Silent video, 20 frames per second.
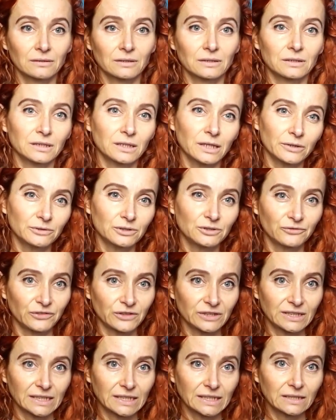close
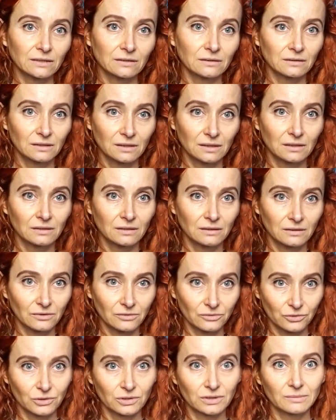fitting
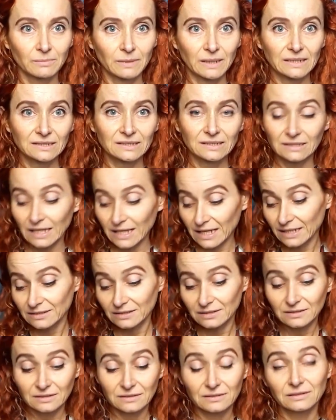through the bust,
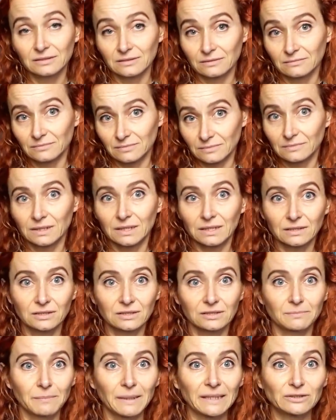as it
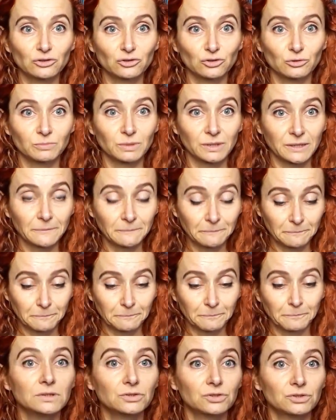is meant to be.
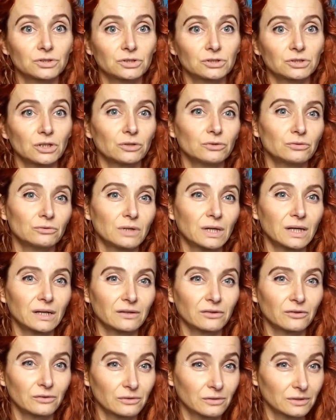So I
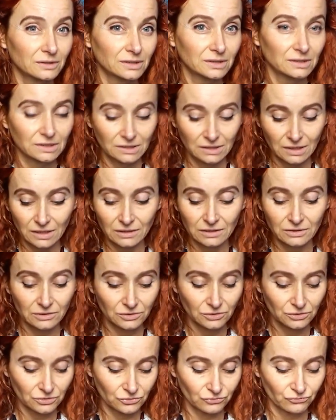thought I
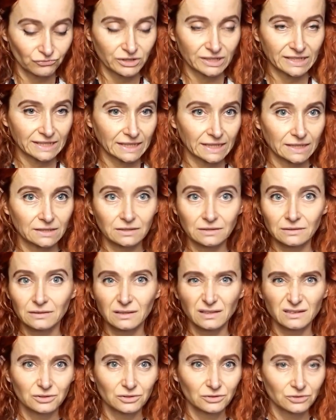could risk it, and
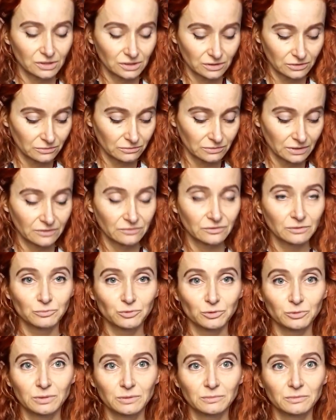I usually don't have a
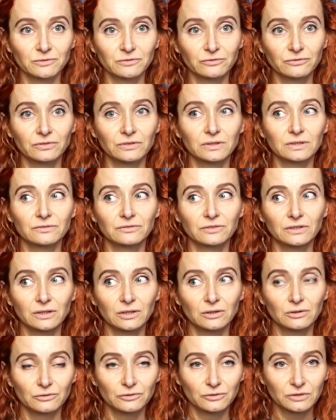problem if I
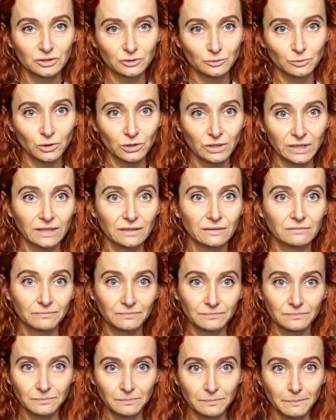go for a smaller
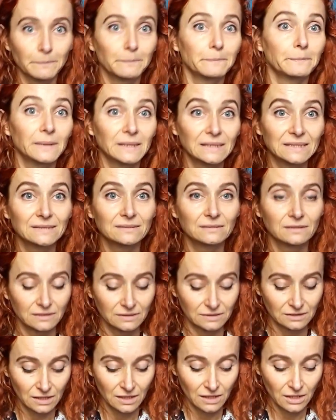bust size.